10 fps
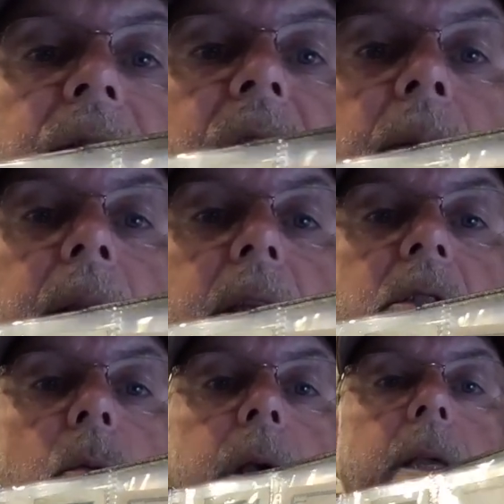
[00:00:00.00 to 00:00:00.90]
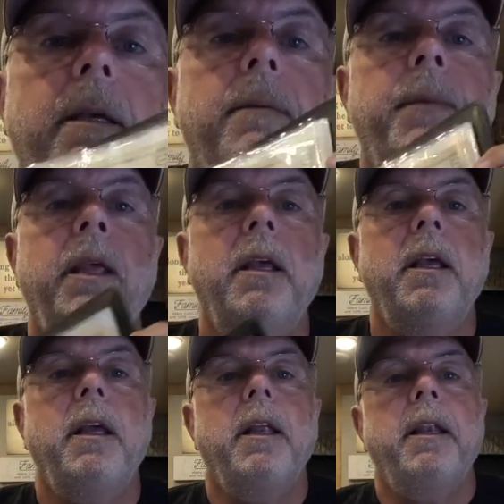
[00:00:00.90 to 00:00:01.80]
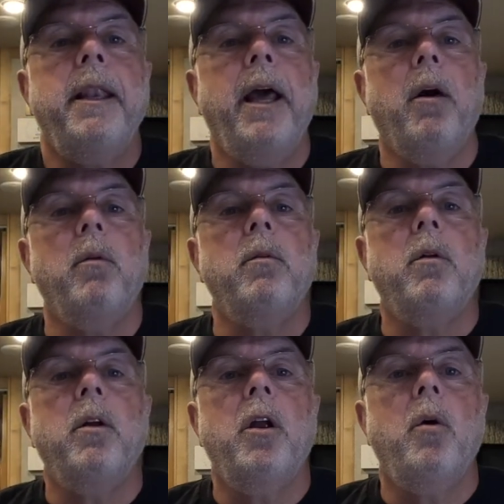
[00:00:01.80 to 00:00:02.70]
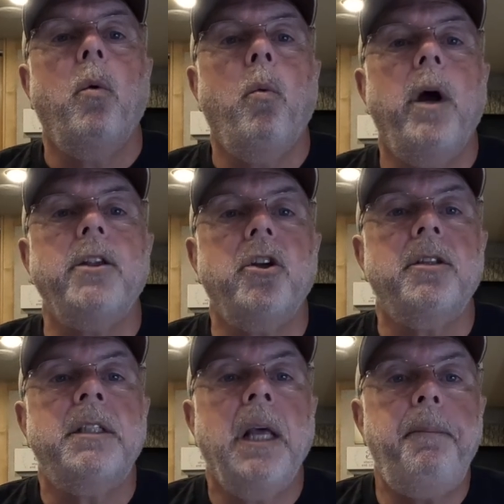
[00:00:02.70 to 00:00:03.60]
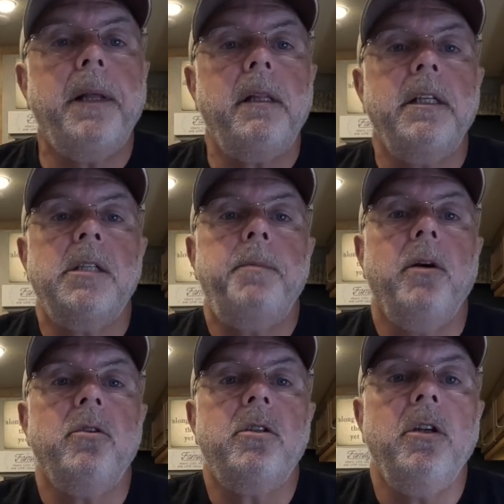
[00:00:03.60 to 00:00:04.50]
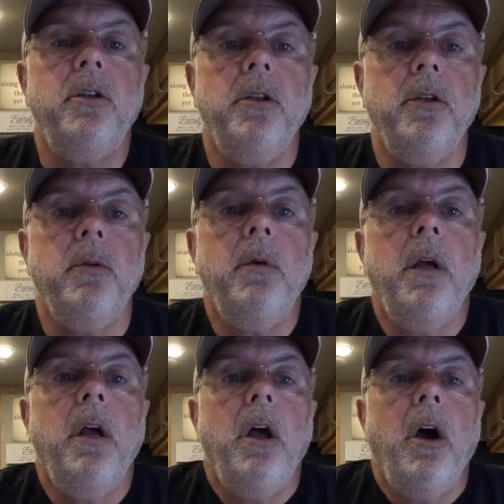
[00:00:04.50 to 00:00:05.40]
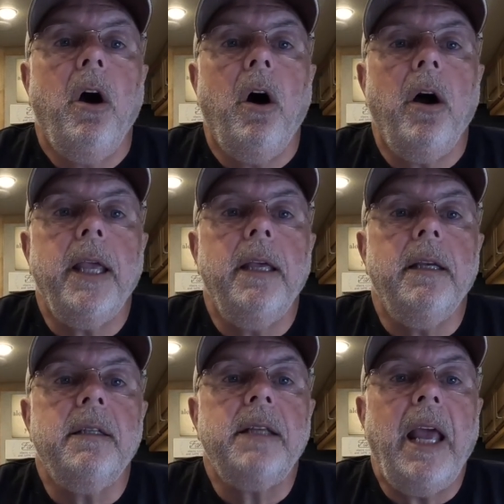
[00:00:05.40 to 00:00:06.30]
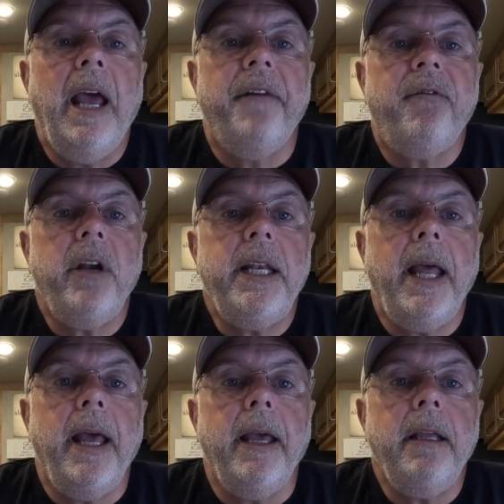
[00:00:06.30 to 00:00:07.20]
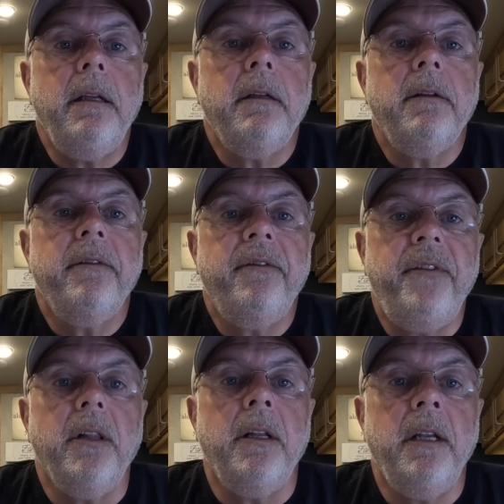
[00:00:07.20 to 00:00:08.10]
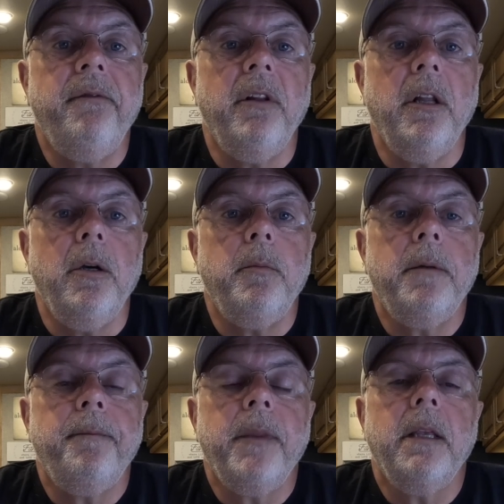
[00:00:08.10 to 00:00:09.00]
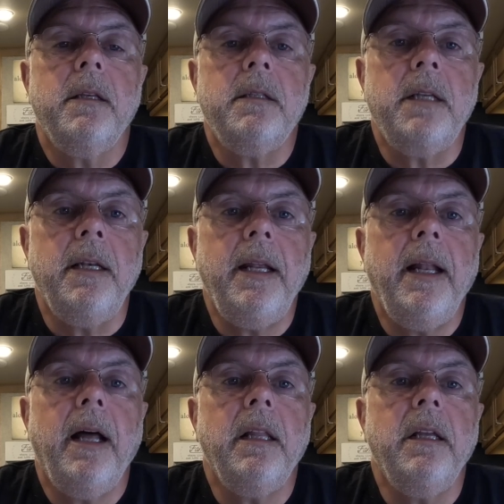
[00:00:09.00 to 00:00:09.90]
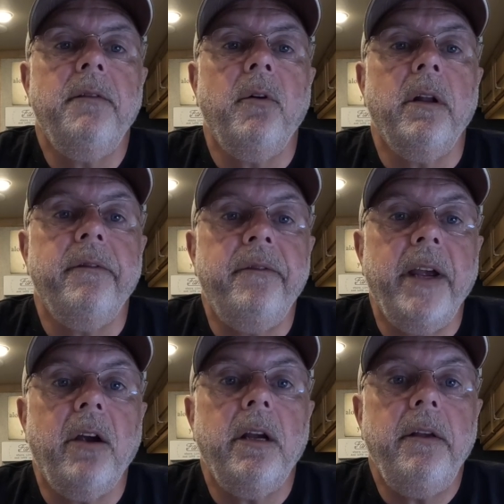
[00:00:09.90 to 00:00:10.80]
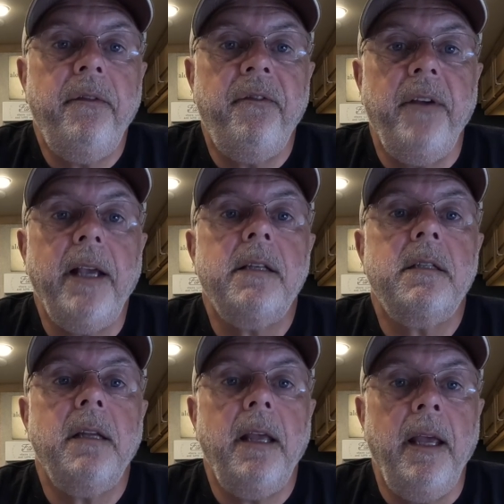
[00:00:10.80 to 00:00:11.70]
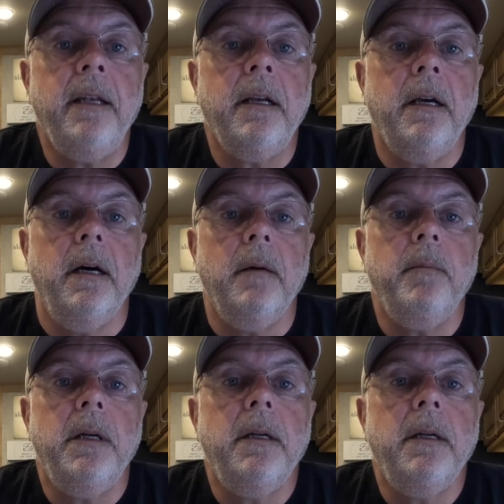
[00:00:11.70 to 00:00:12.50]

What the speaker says: from this week. Now, what you're typically supposed to do is every day fill an envelope. Cindy and I live on a very fixed income,